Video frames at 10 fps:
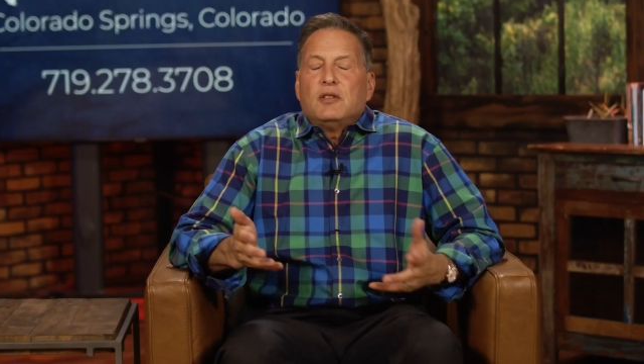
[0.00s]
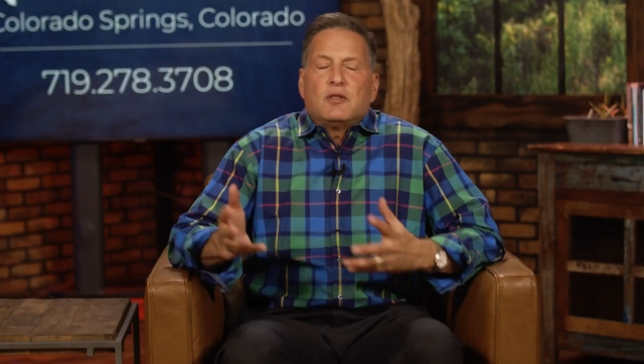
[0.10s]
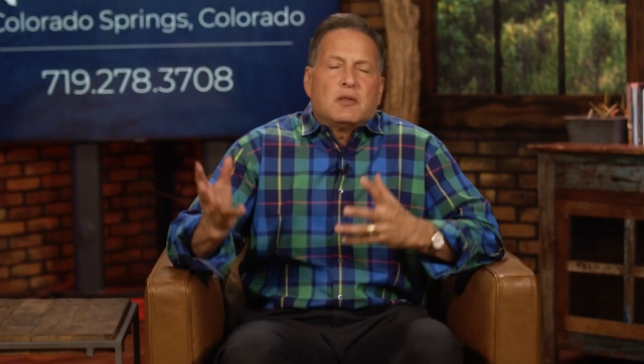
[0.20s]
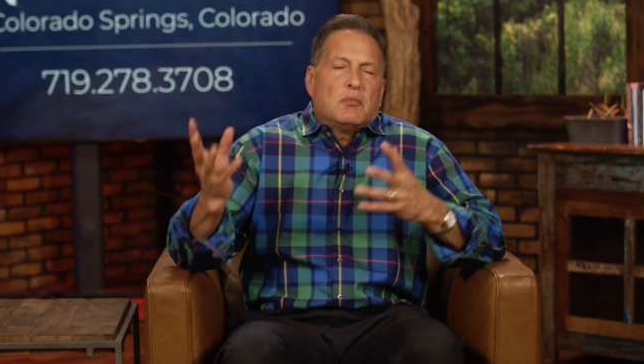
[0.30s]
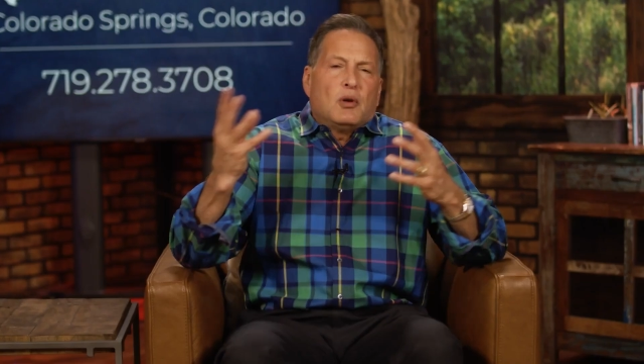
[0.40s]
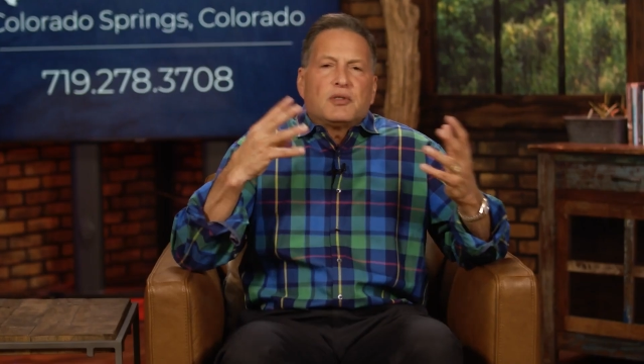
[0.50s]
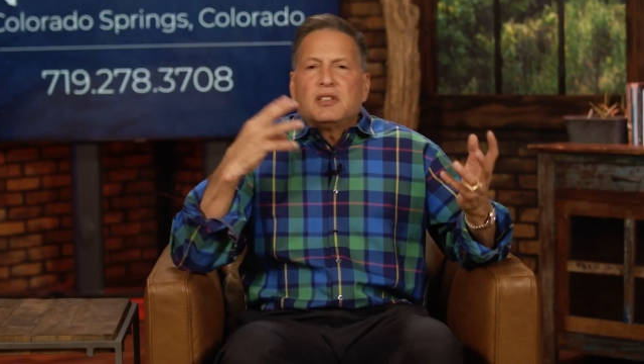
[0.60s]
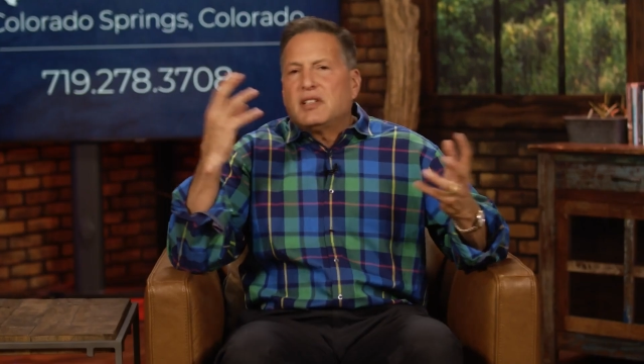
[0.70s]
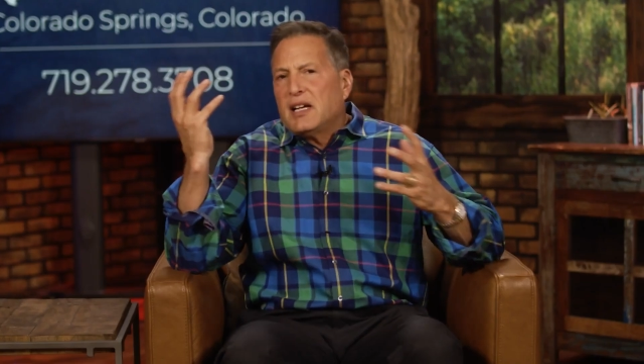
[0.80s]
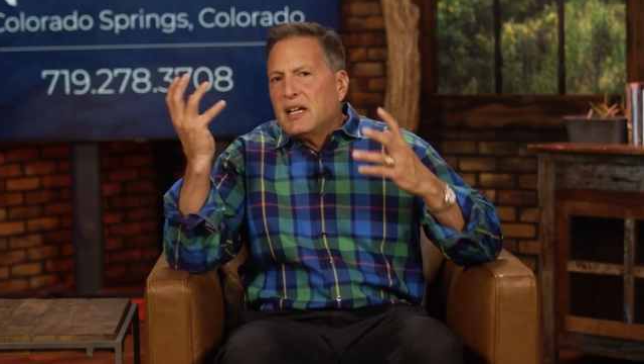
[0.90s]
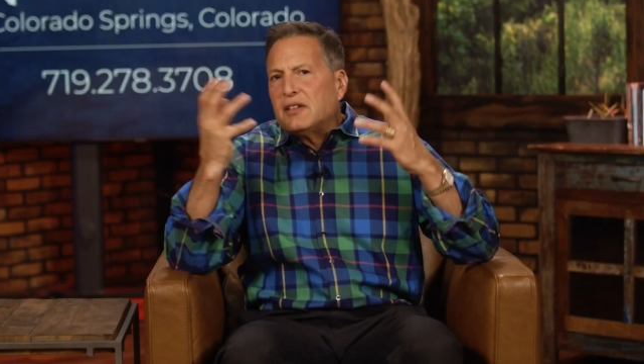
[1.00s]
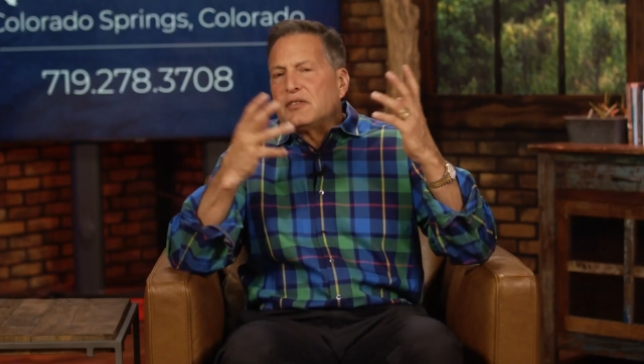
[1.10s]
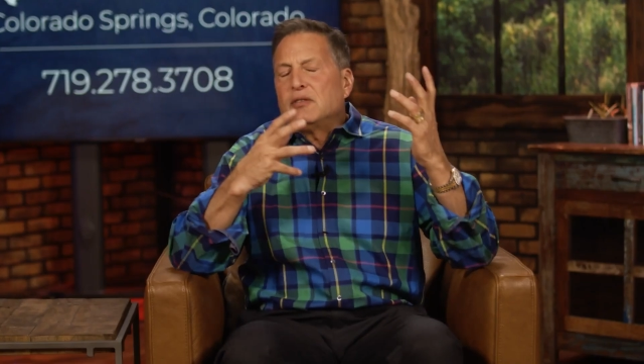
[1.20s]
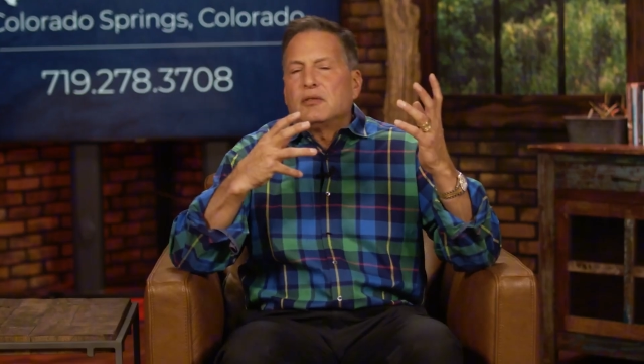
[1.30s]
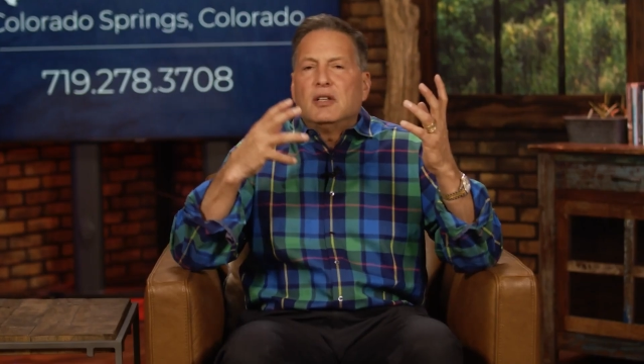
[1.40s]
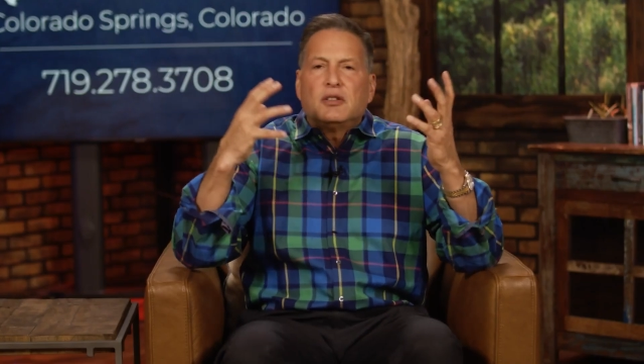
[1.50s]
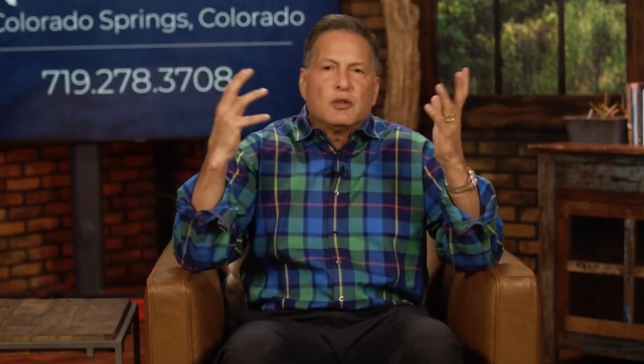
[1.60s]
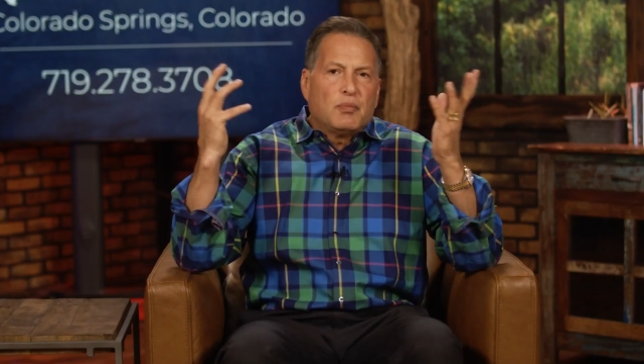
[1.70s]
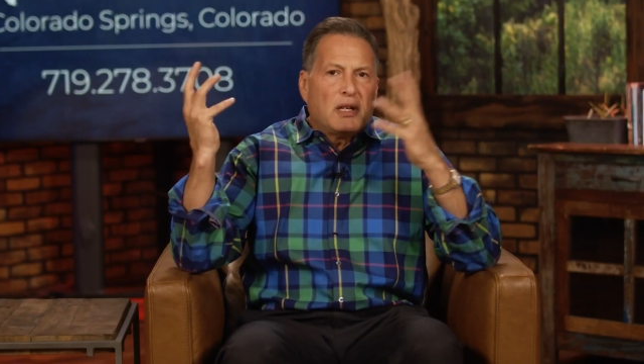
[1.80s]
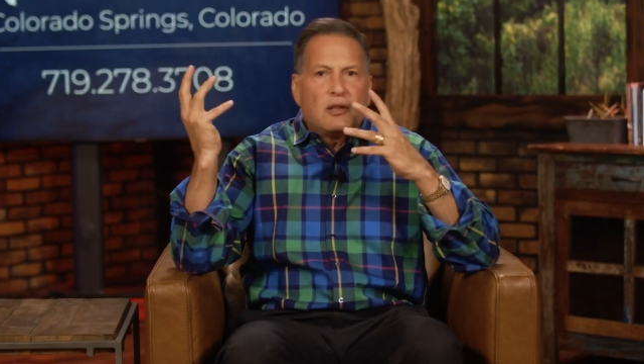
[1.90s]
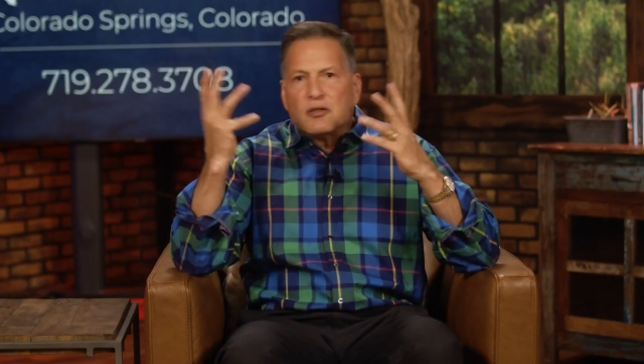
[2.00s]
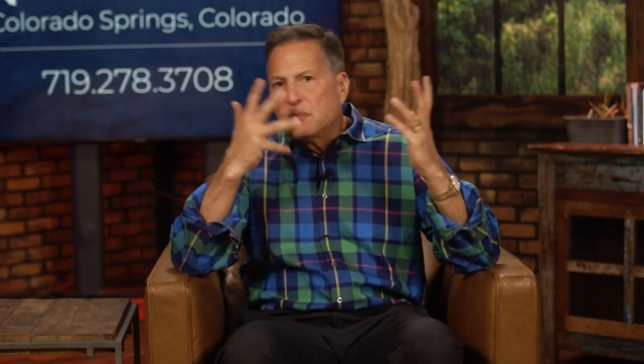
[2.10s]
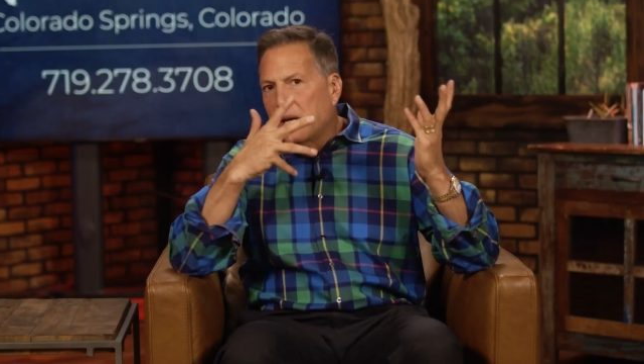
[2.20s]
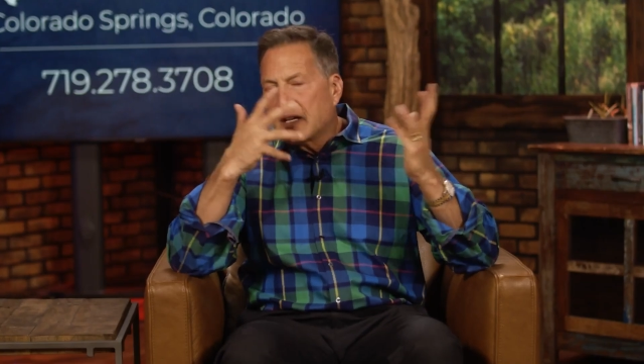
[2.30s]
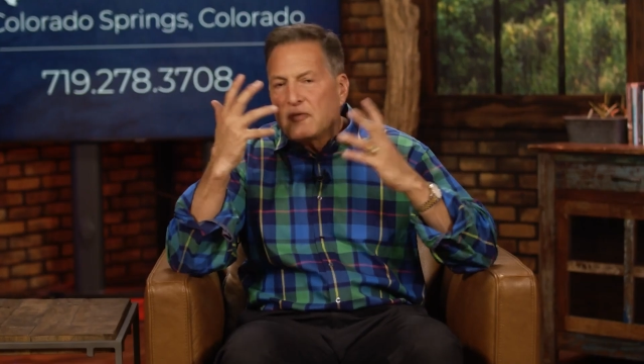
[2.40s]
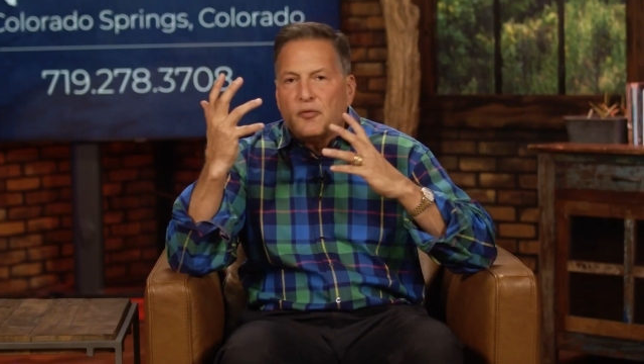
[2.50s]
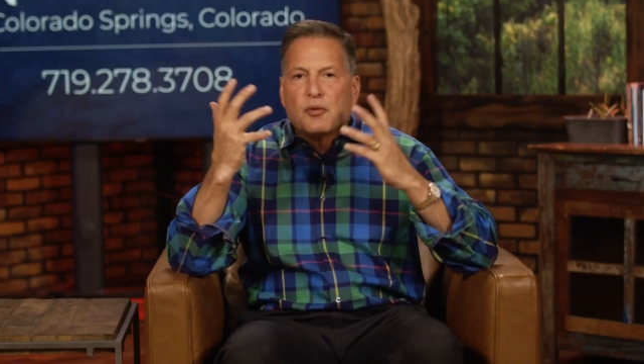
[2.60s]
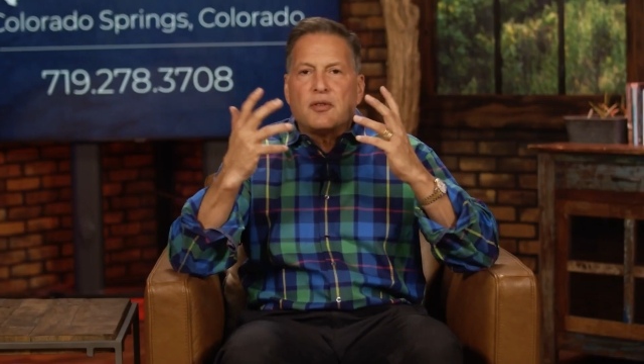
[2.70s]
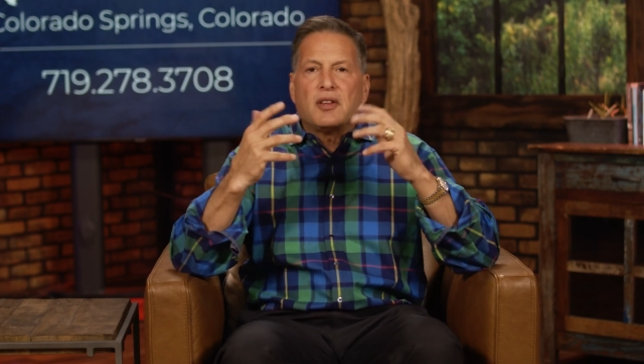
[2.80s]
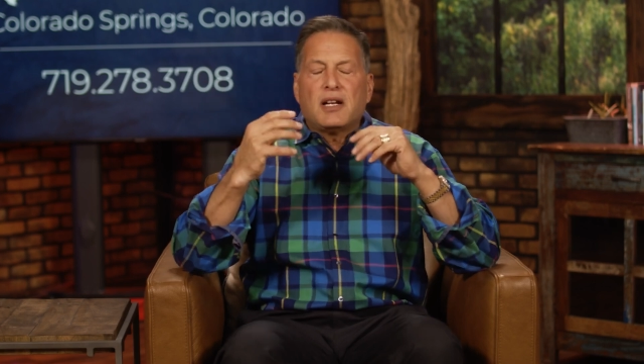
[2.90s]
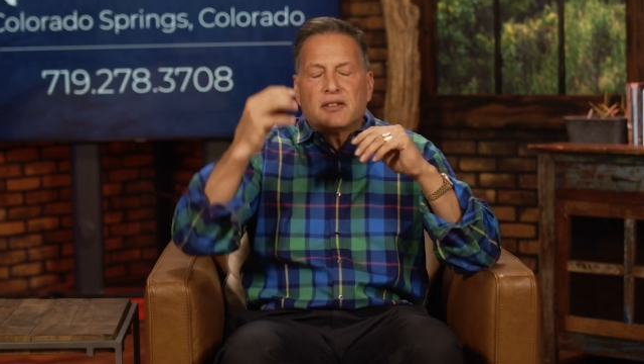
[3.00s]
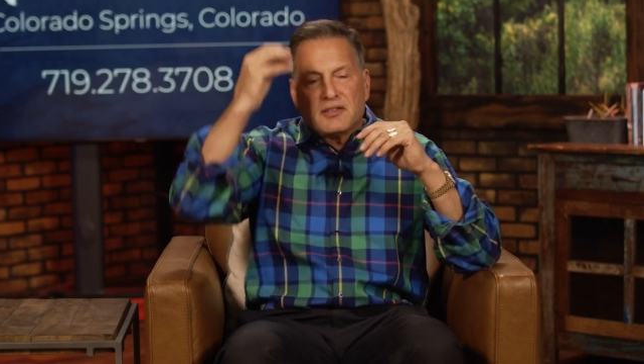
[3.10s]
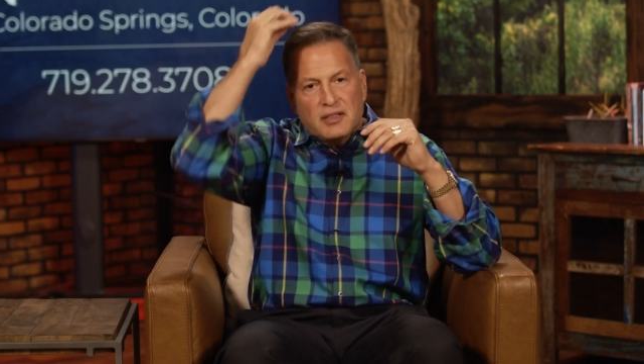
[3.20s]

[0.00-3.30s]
You can multitask. Your brain goes back and forth a lot.